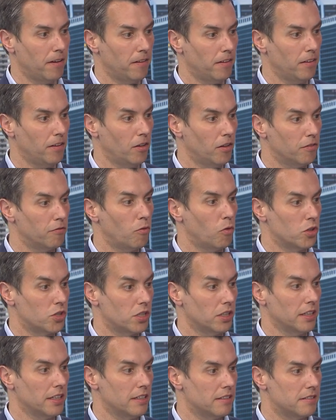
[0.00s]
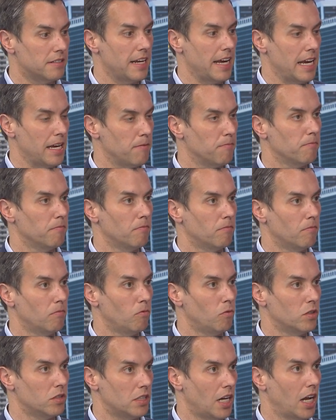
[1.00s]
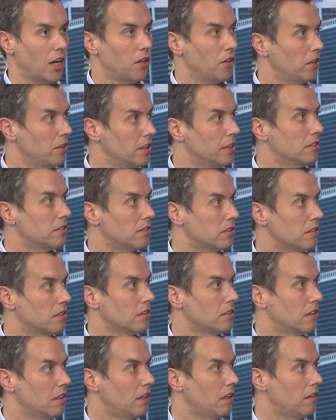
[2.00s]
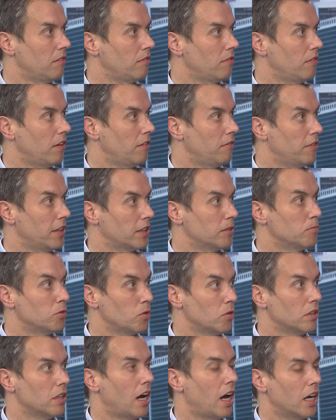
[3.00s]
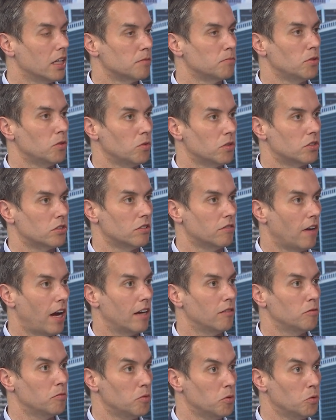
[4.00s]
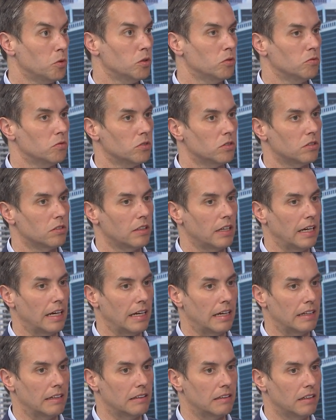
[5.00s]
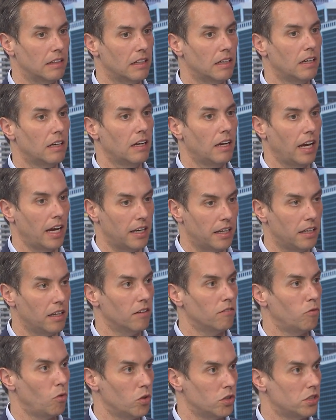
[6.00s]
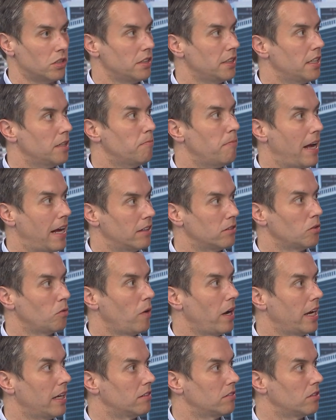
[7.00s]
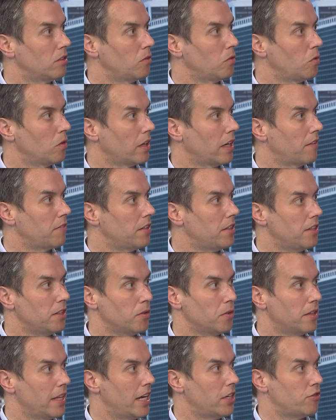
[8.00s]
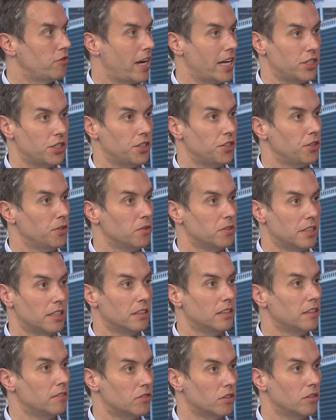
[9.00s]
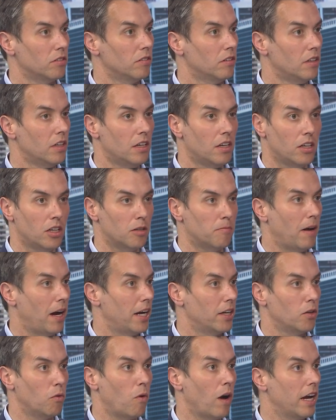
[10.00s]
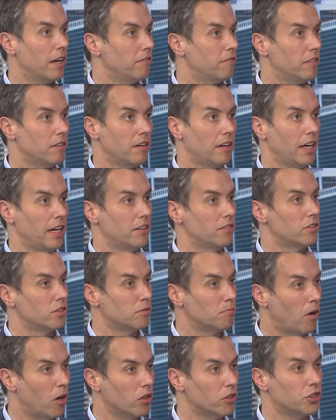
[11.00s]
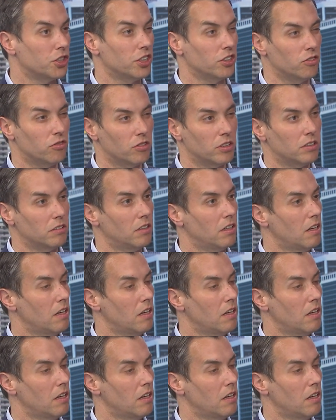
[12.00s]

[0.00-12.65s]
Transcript: you know, unfortunately, his name was not on the list of victims who were at the hospital with survivable wounds, and he unfortunately did pass away. And so we're going to have to deal with that tragedy, too, as he leaves home, you know, behind a wife and small children.